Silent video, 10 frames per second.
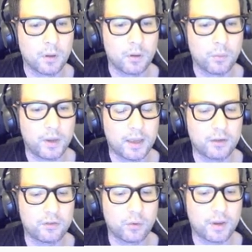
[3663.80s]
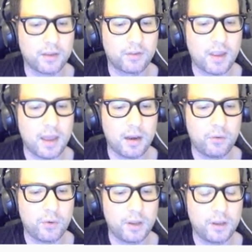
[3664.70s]
We can showcase
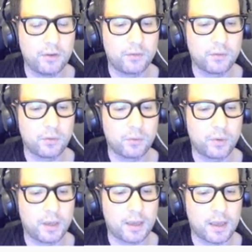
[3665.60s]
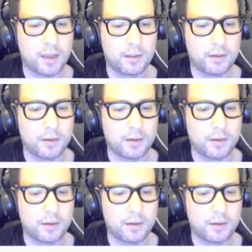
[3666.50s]
galleries, we can